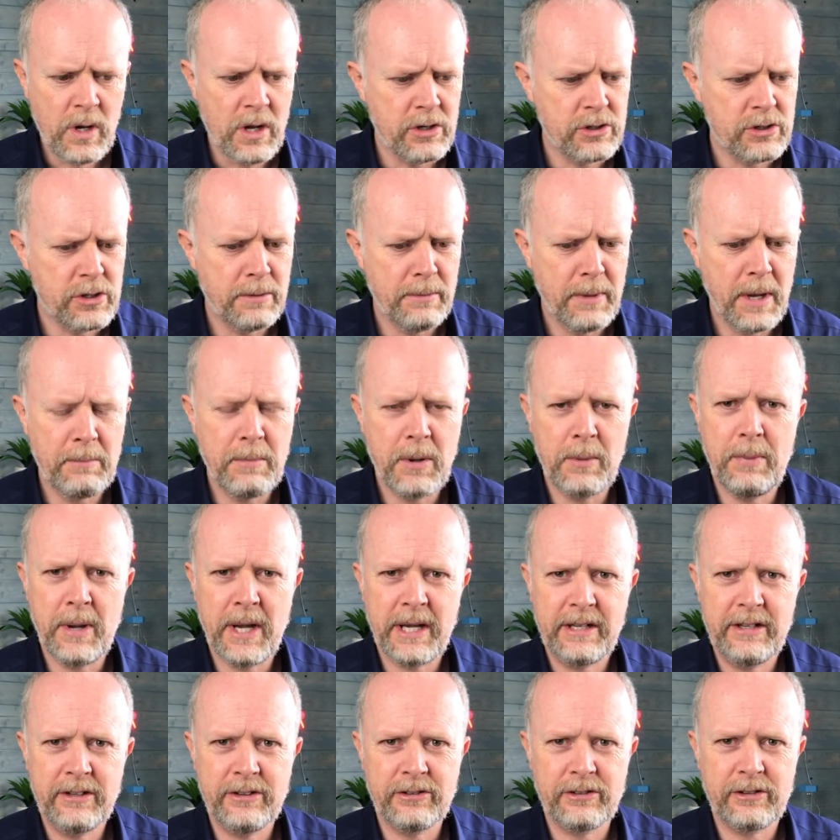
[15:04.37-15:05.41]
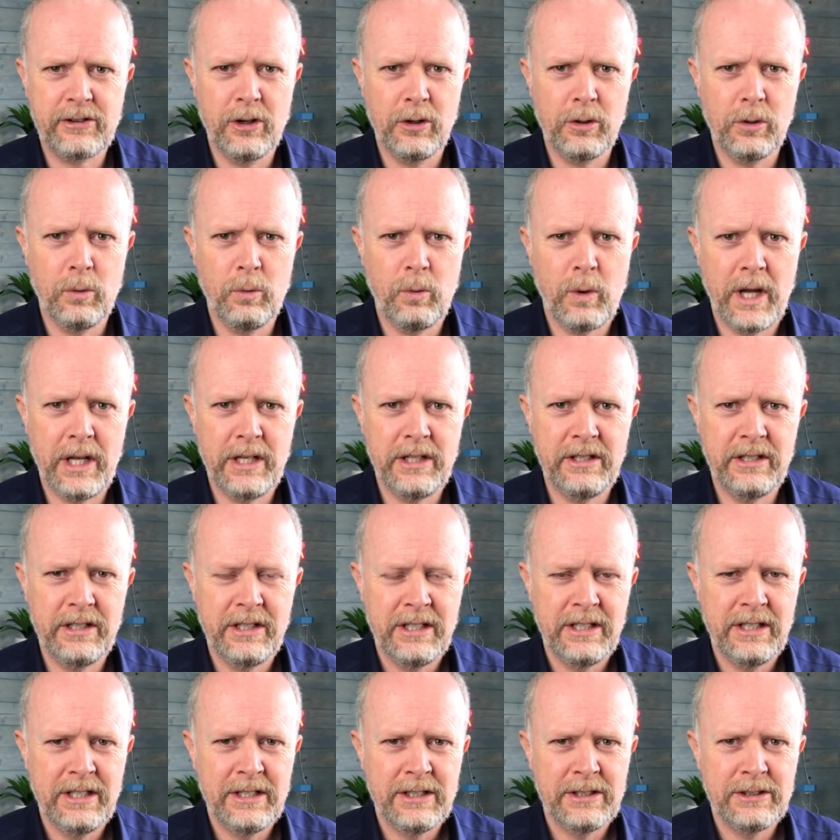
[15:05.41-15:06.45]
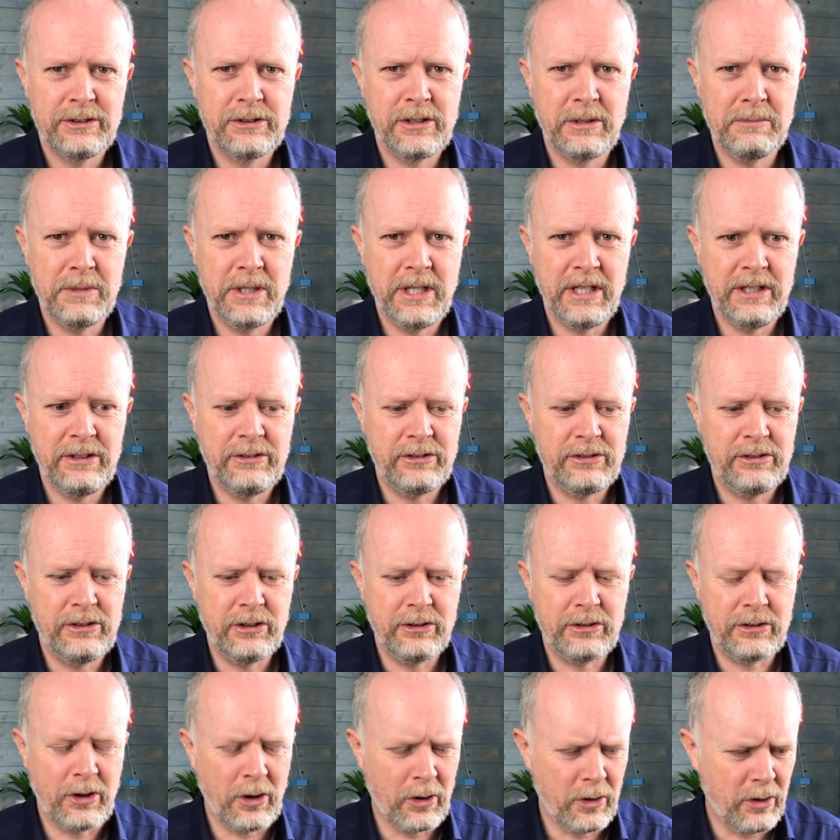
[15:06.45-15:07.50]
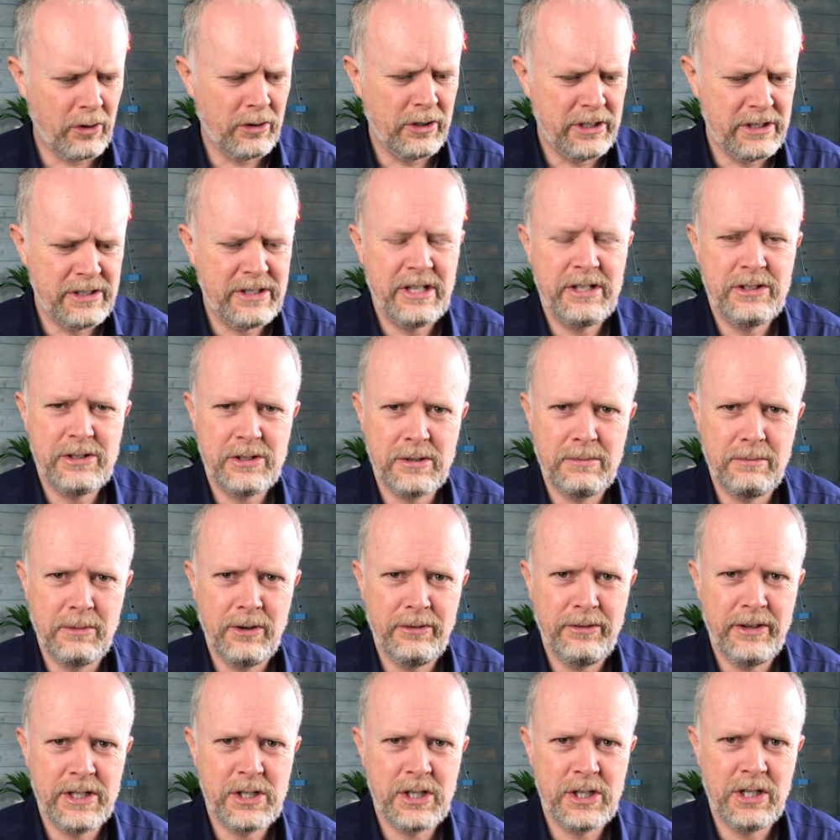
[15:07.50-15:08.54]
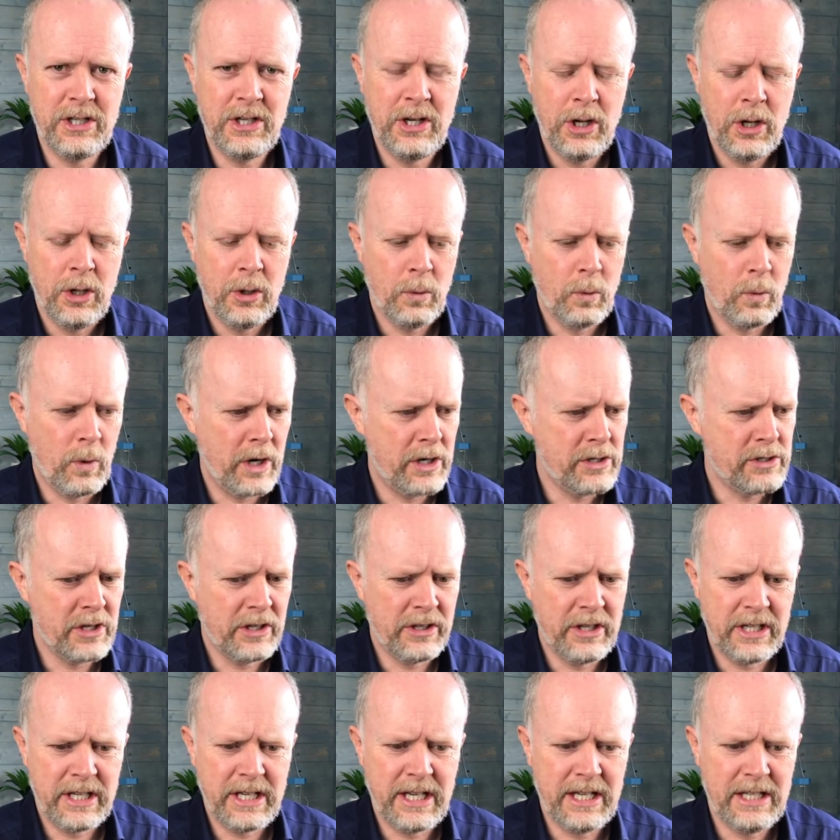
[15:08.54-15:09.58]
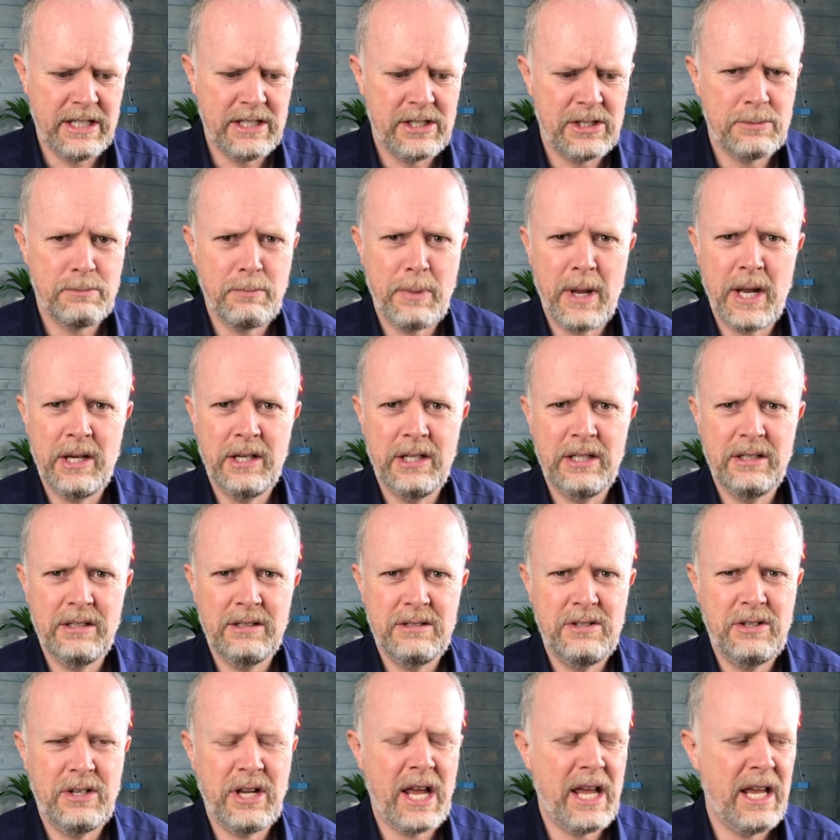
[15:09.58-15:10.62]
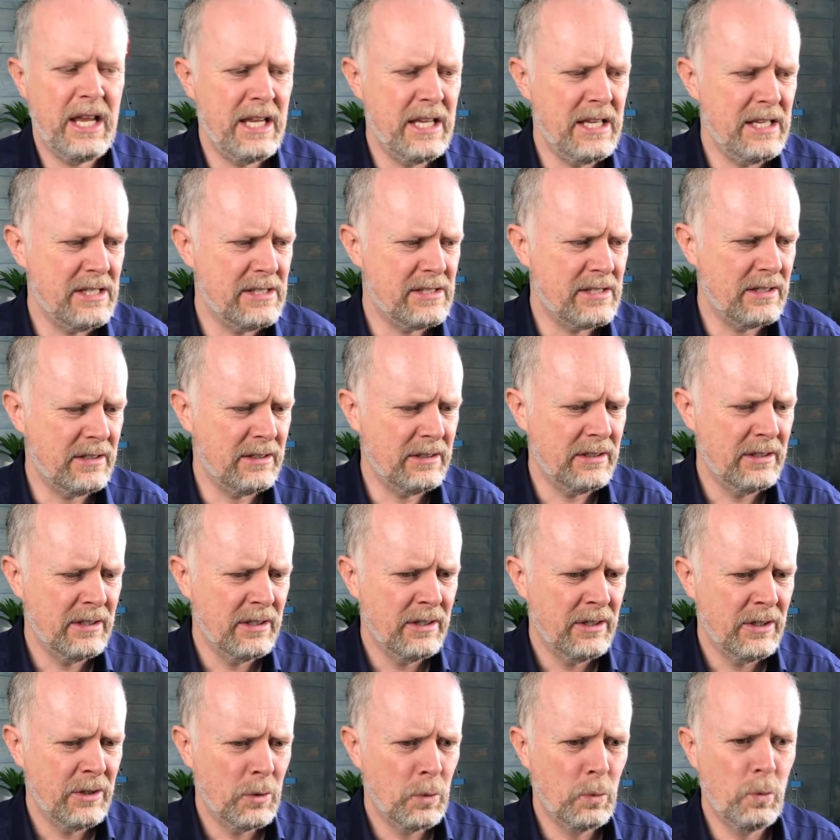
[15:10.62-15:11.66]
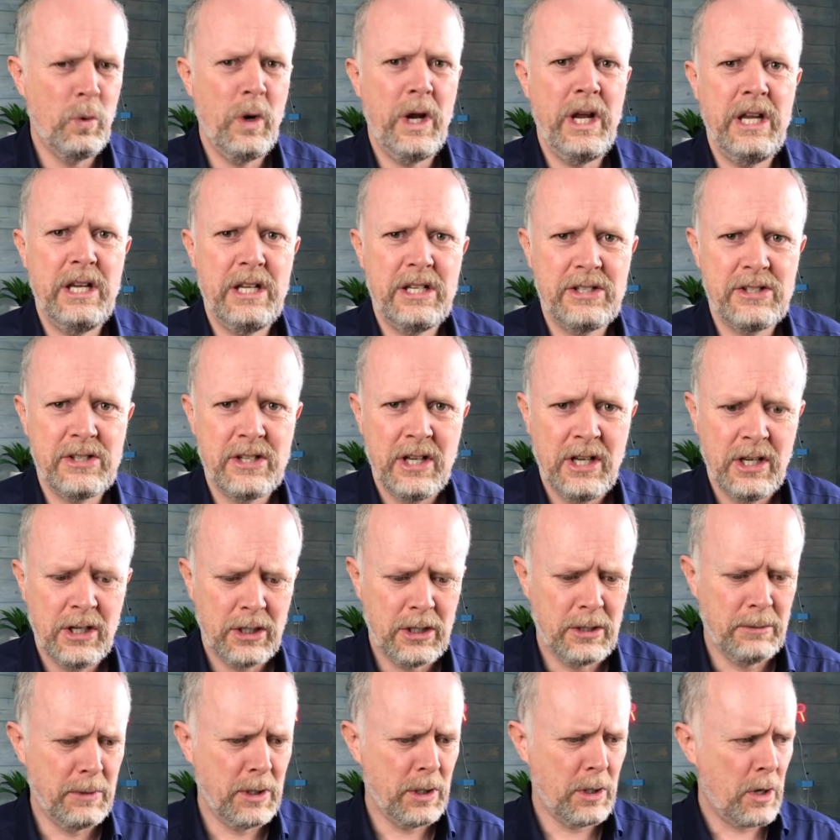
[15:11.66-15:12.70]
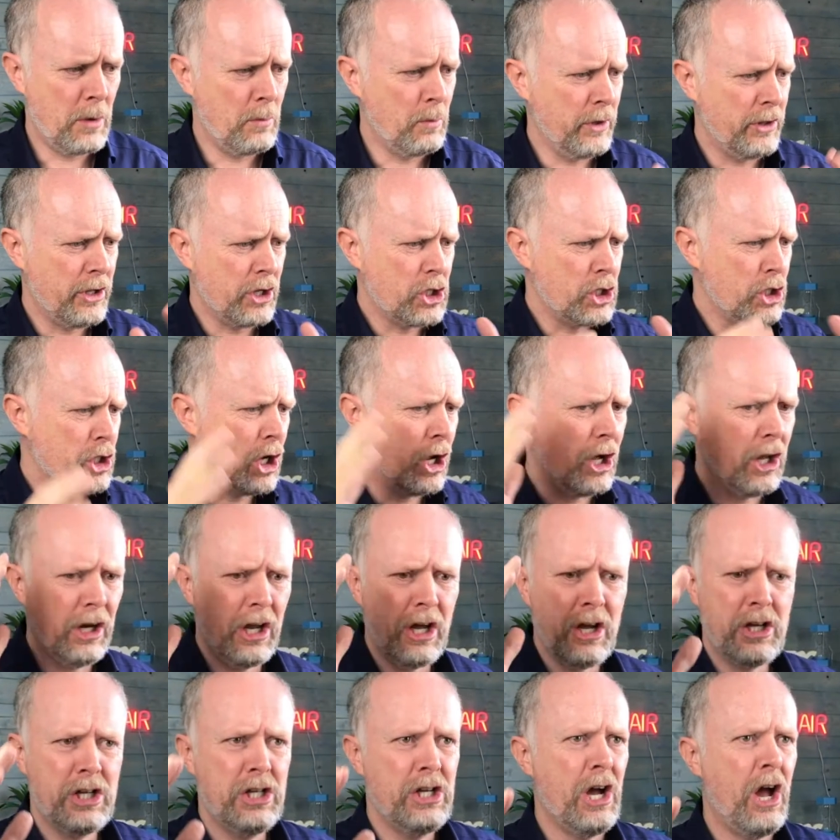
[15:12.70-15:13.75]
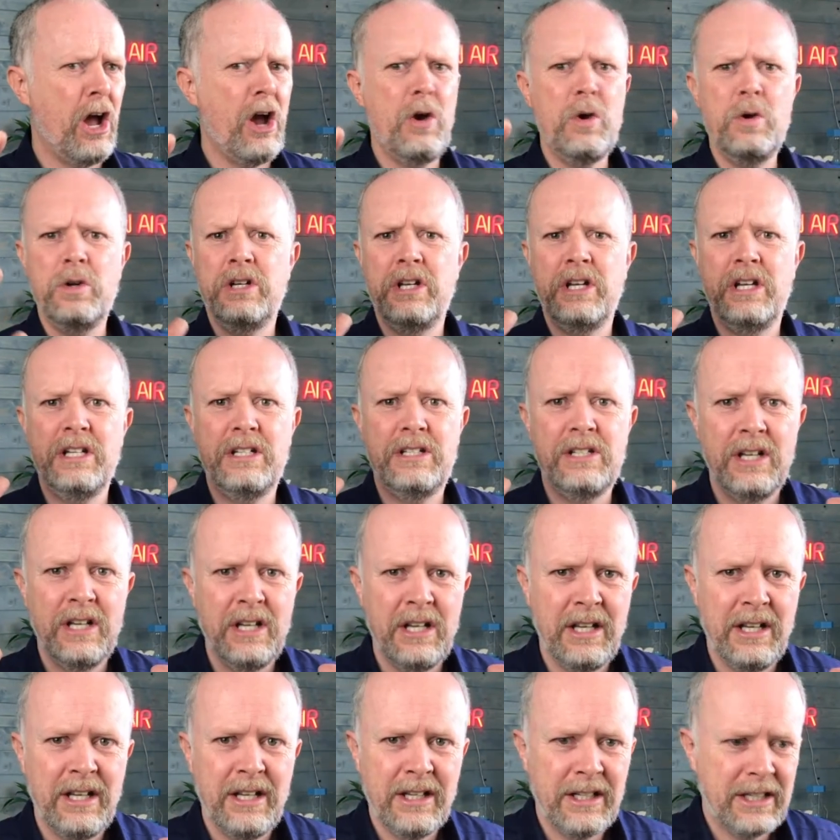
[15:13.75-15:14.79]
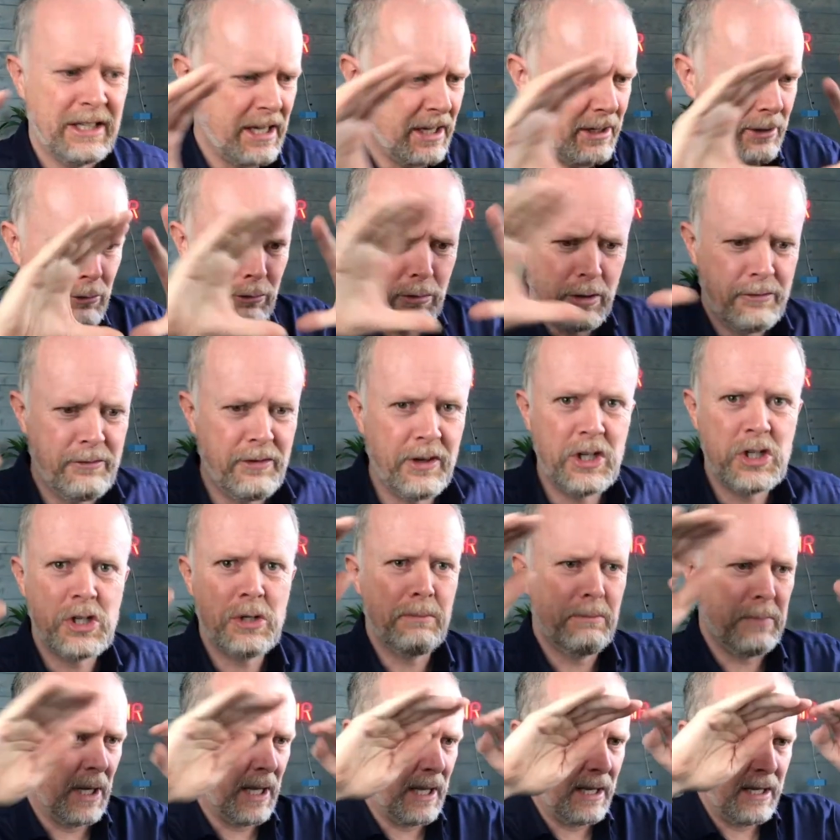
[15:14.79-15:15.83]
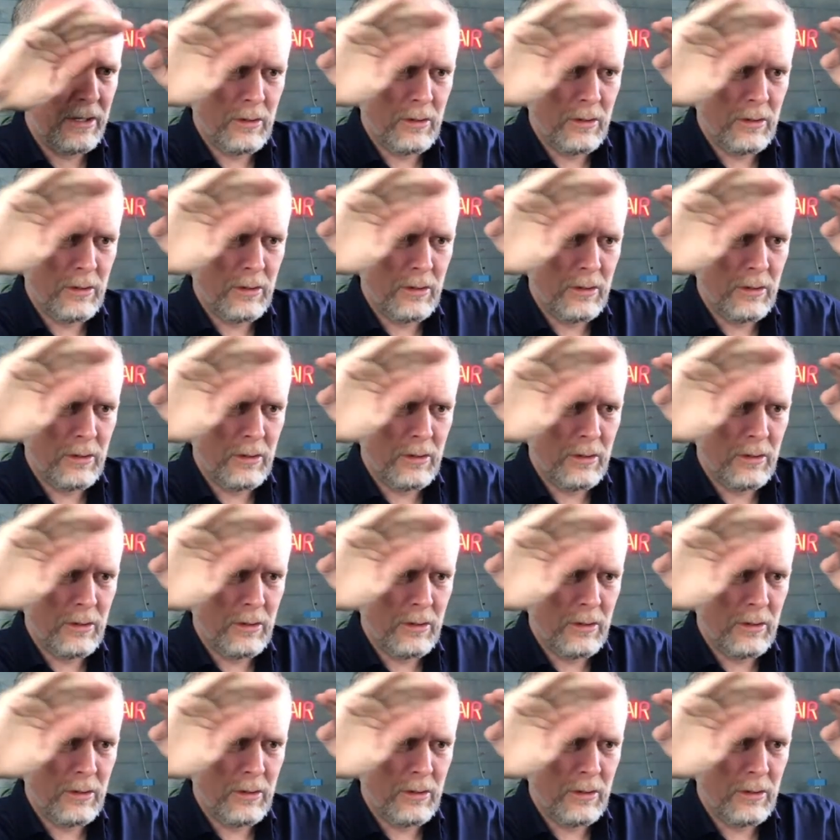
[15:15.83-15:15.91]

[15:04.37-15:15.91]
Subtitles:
Do you remember back at school when some kids just got on and did some revision, whereas other kids spent days and weeks coming up with a color-coded kind of revision plan?